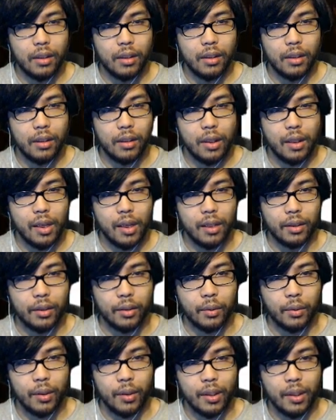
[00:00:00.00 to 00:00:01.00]
Ah,
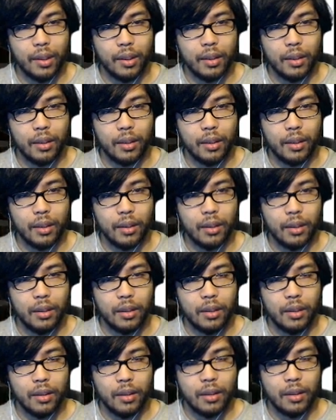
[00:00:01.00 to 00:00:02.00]
crud.
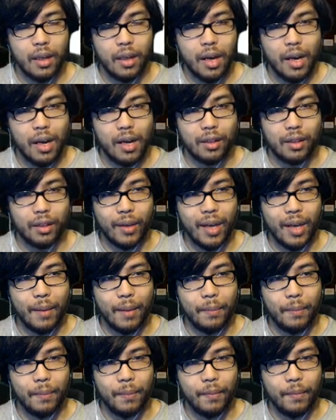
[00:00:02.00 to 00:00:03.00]
Ah, crap.
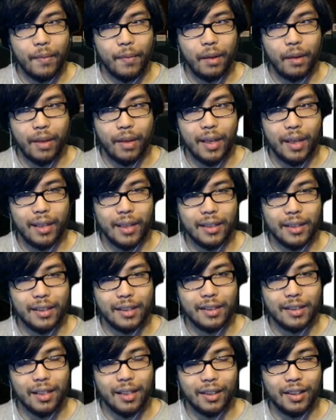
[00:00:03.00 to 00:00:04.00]
Okay, it's
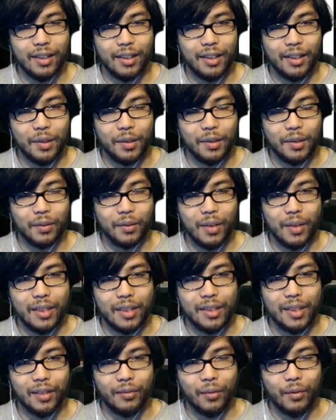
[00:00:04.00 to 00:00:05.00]
not good to use the right
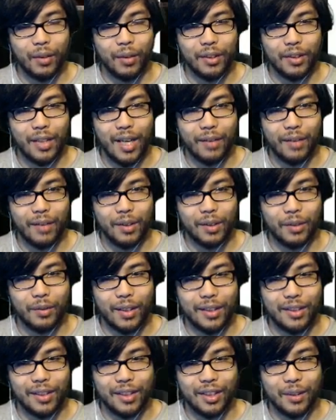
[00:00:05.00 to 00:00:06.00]
stick for it because you have to use the right
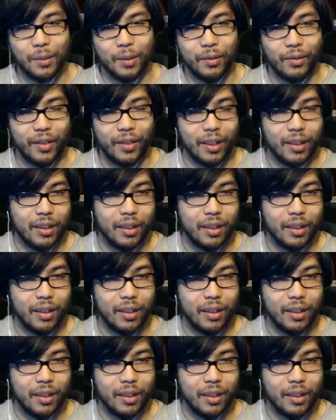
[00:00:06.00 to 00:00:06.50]
stick to move it here.